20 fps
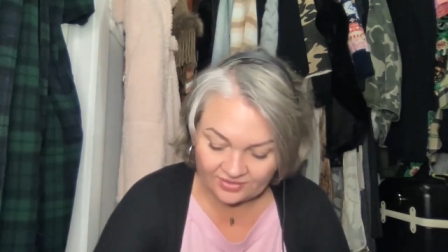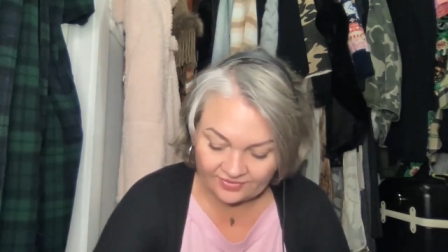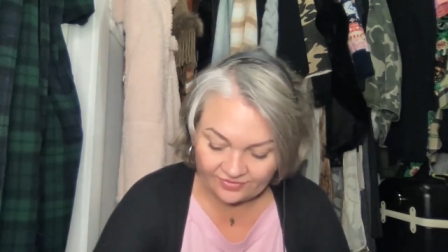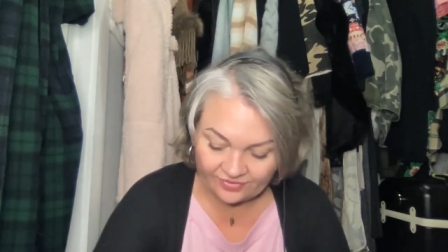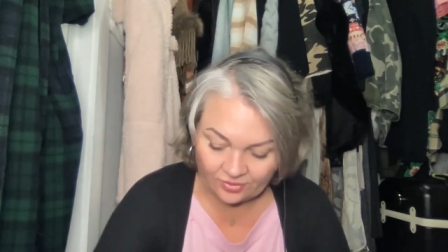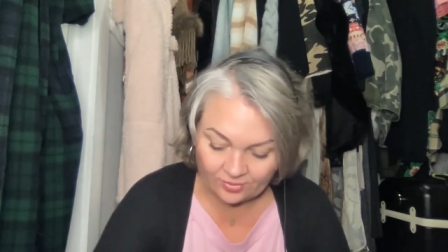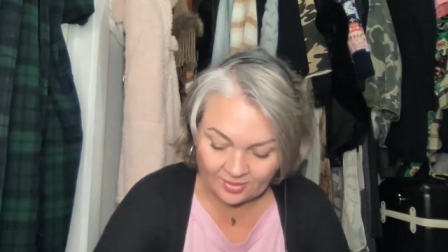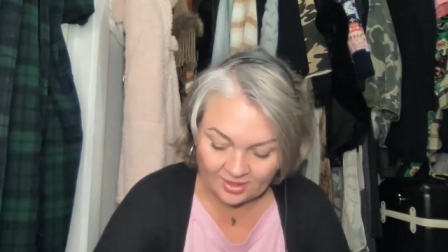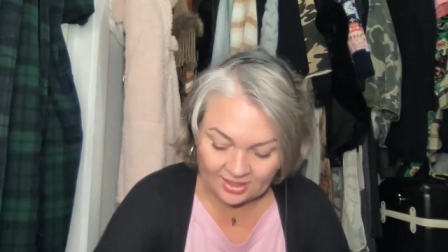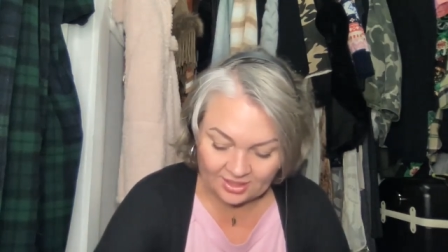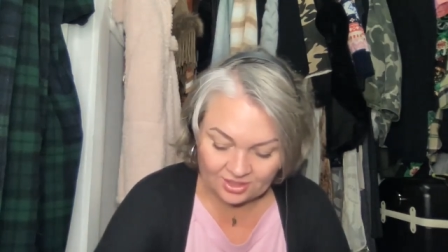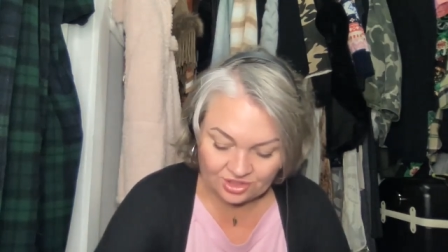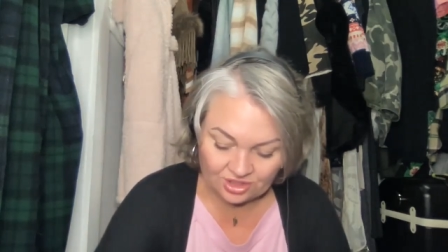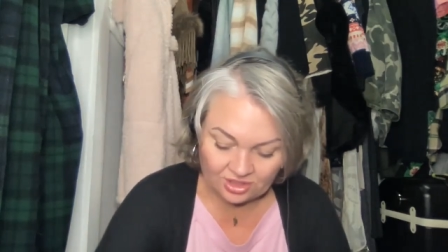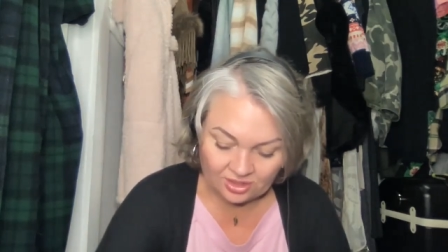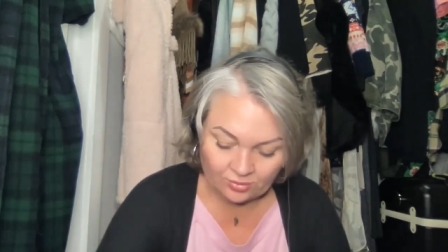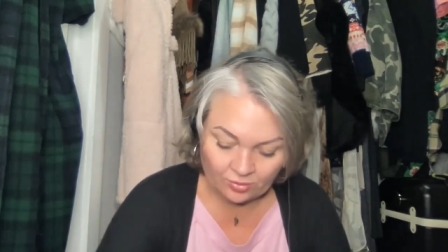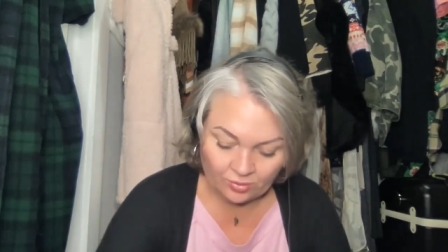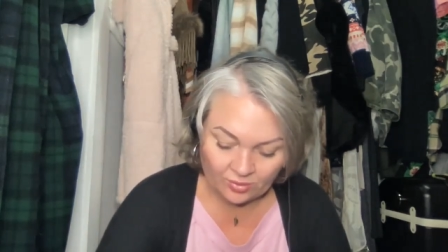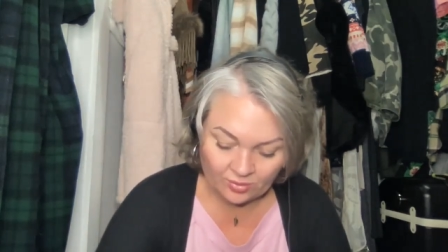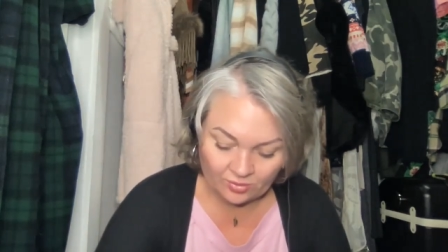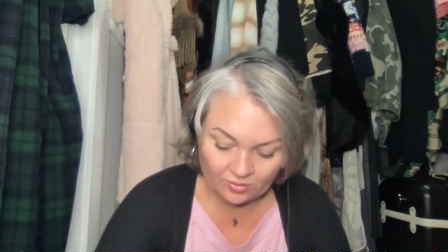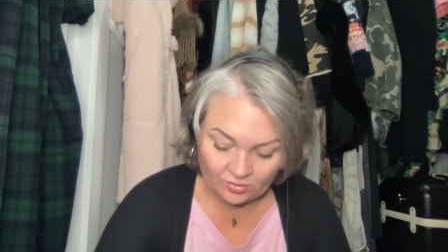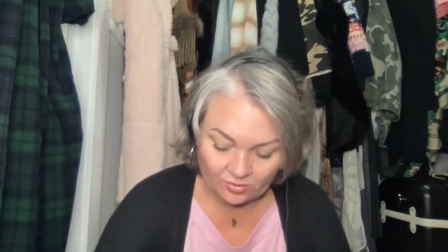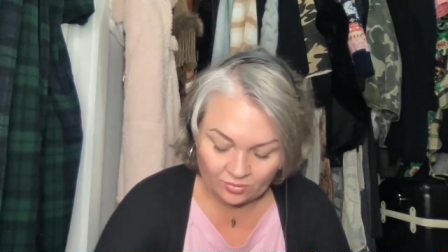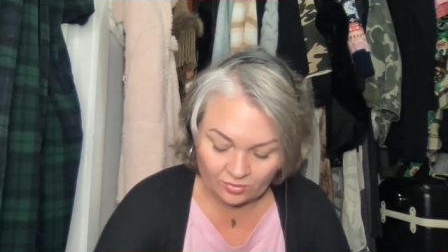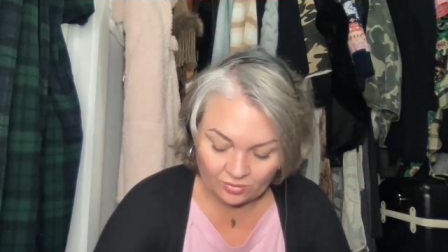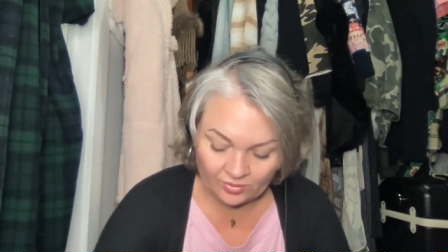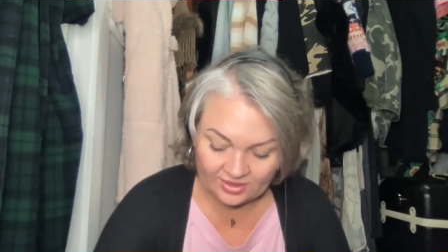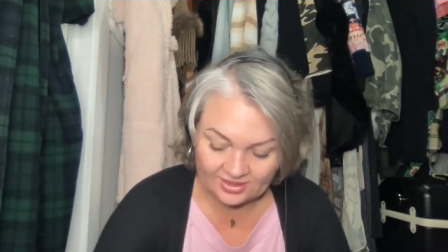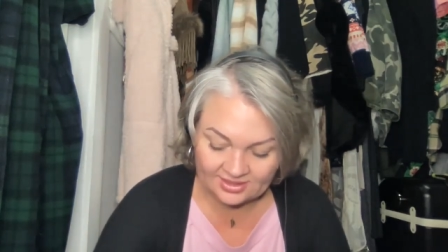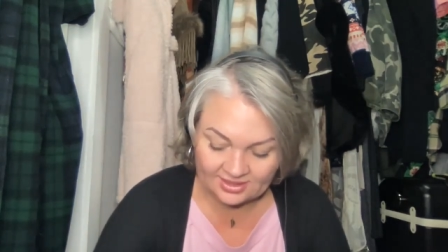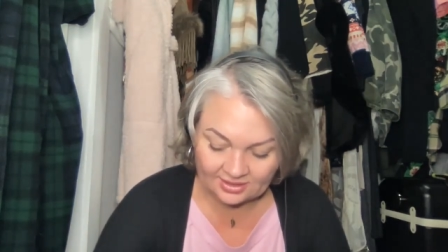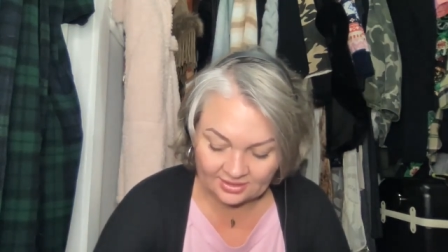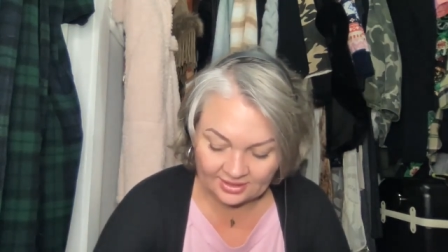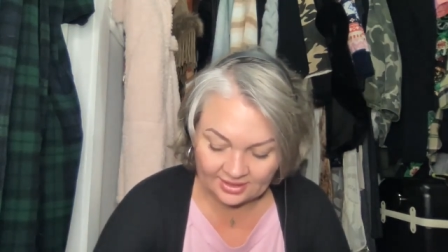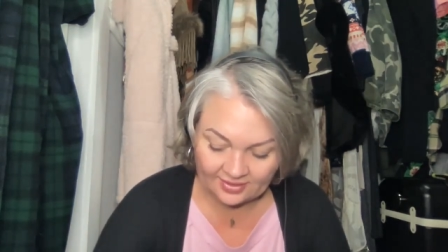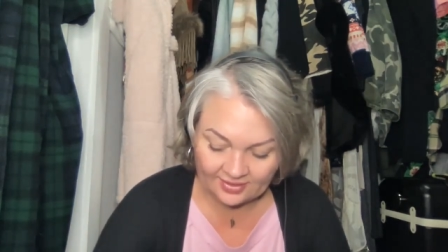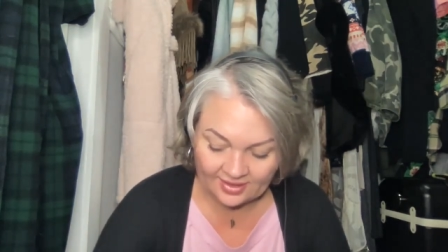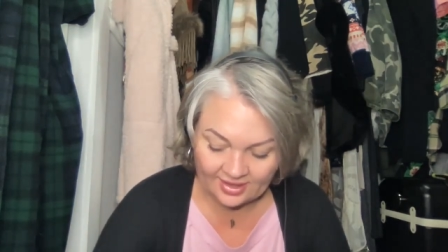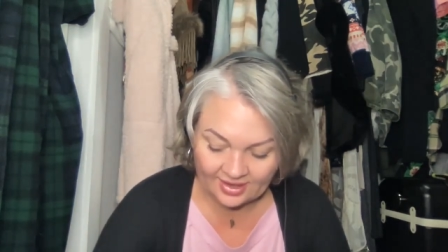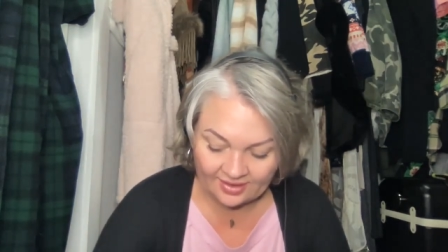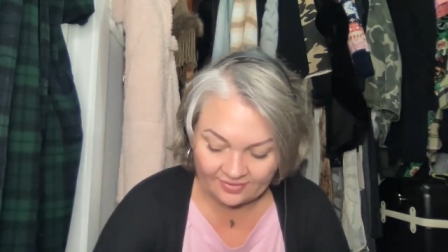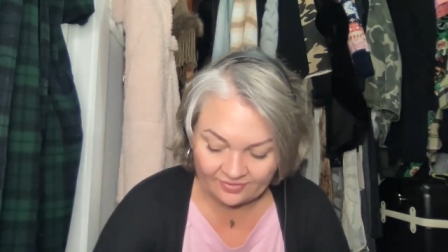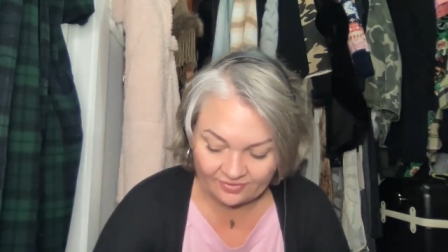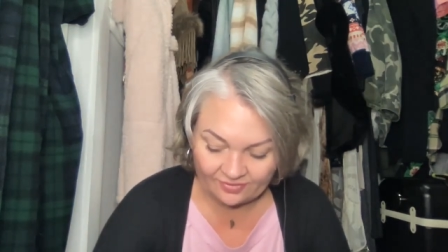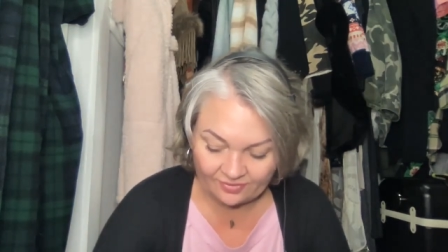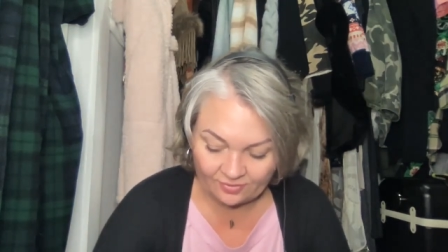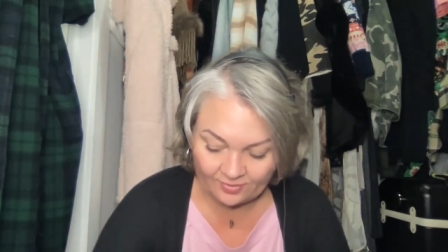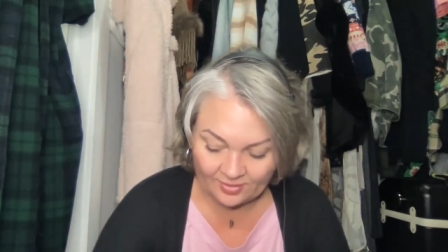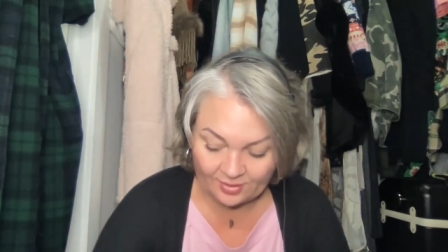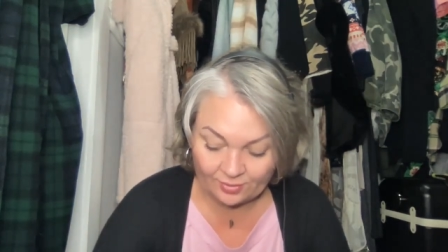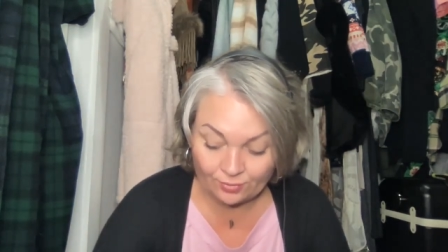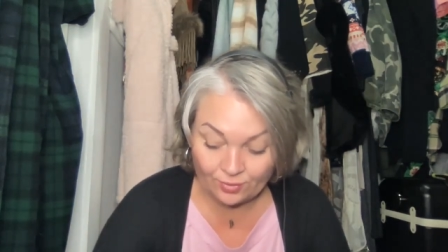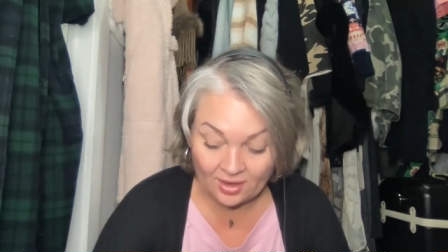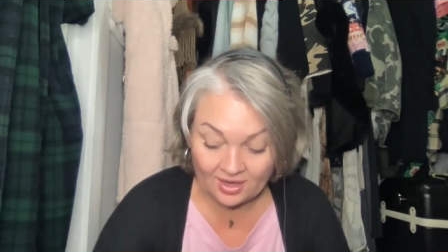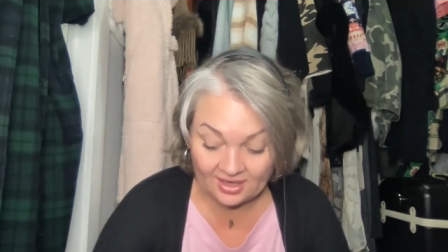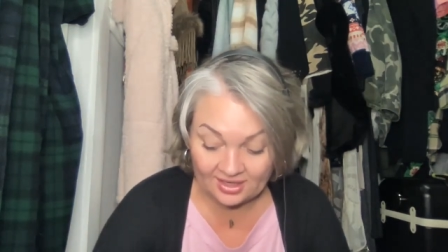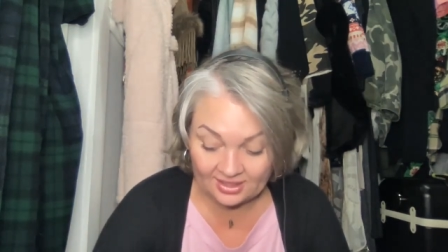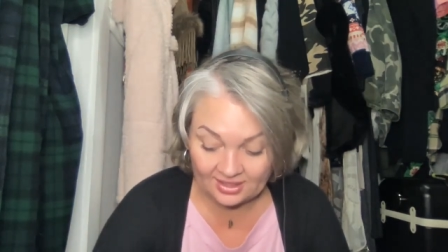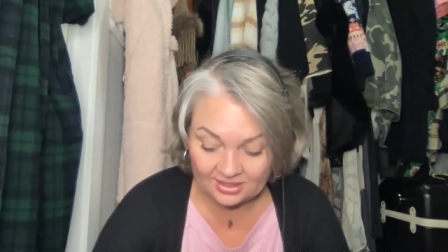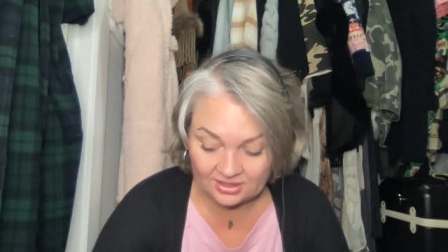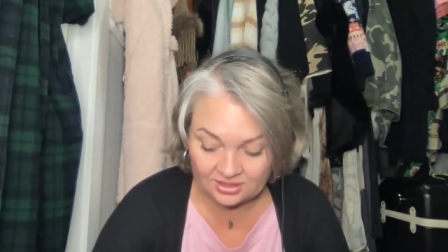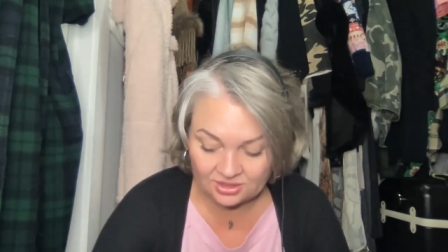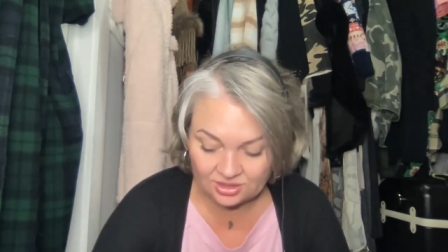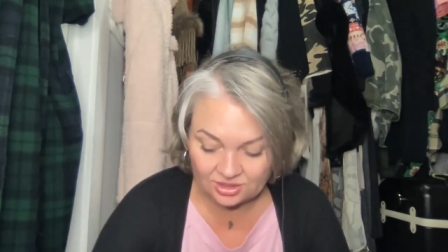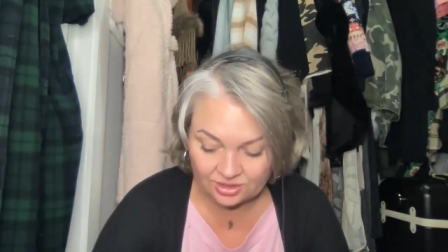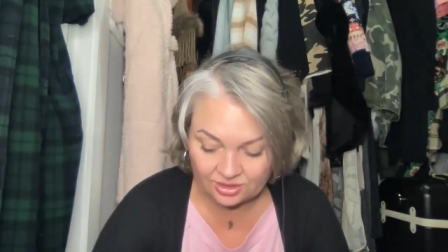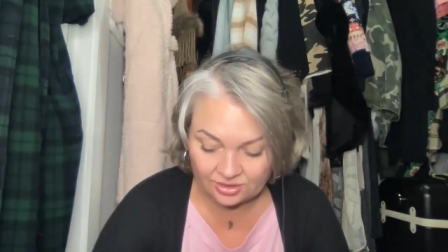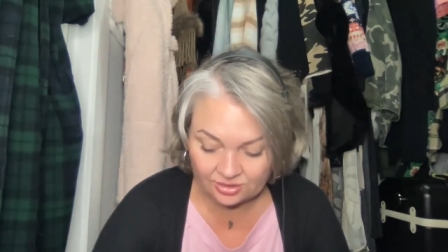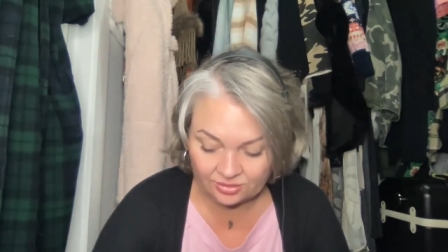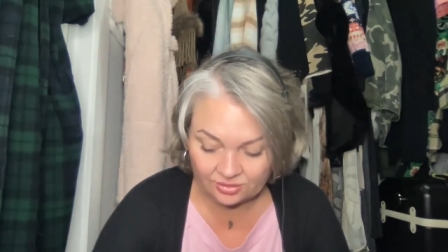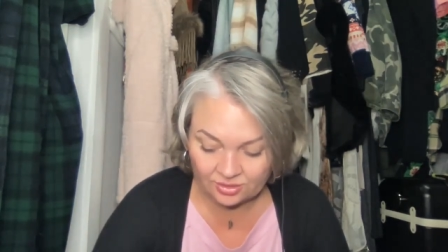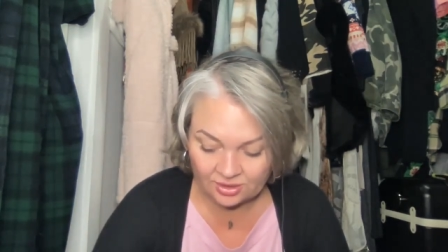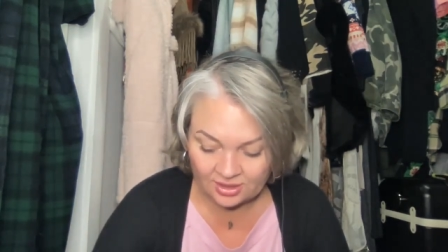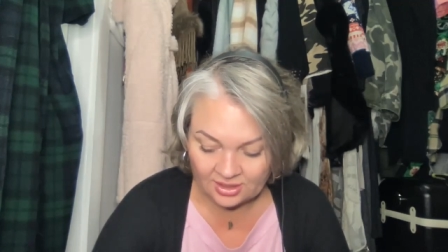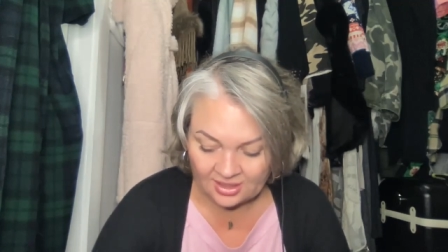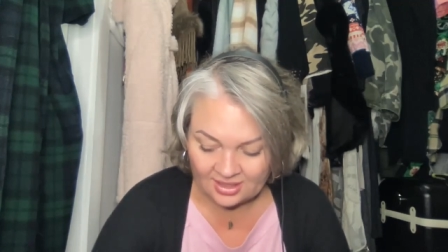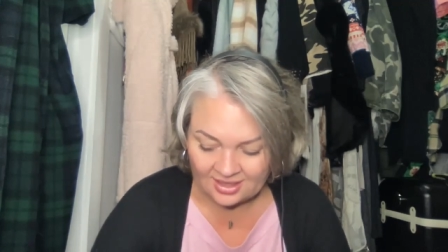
information recently that I've been running into.